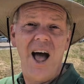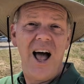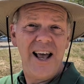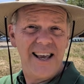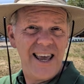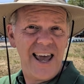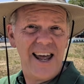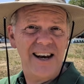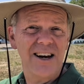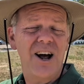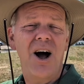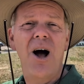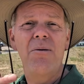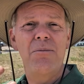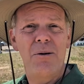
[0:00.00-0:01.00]
Again,
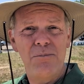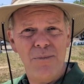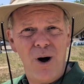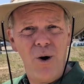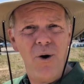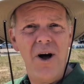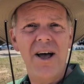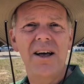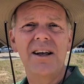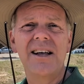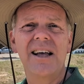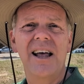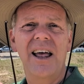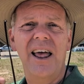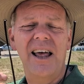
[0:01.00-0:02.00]
a Mamoa
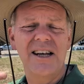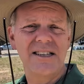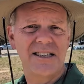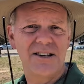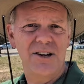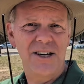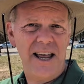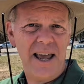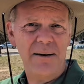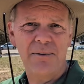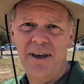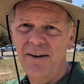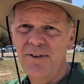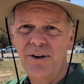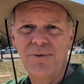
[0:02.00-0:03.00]
is the name
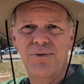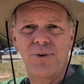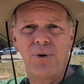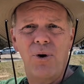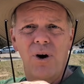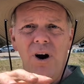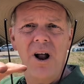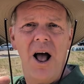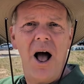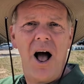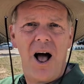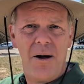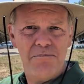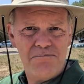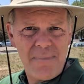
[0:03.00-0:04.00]
given for
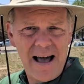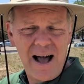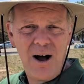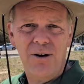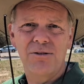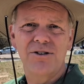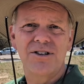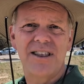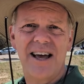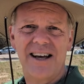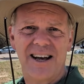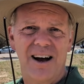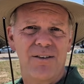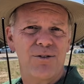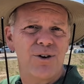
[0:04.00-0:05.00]
a mound that
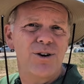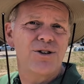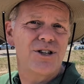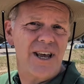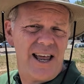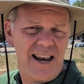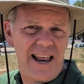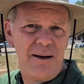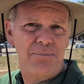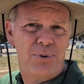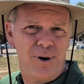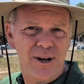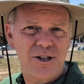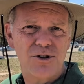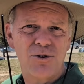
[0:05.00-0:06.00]
covers a
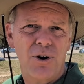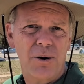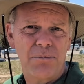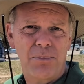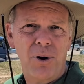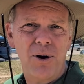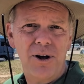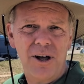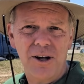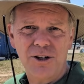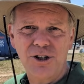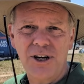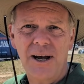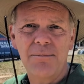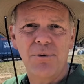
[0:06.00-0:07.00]
prehistoric burial
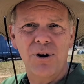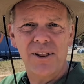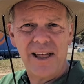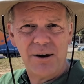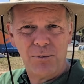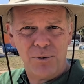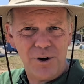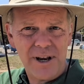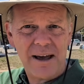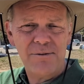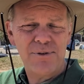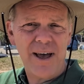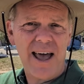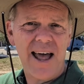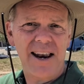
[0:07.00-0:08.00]
chamber that would
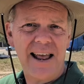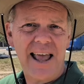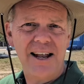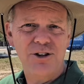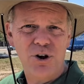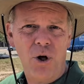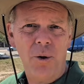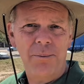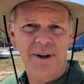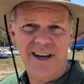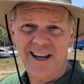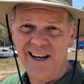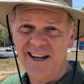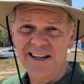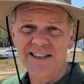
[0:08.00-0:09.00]
have had a dolmen
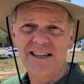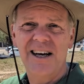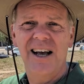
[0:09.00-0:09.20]
in it.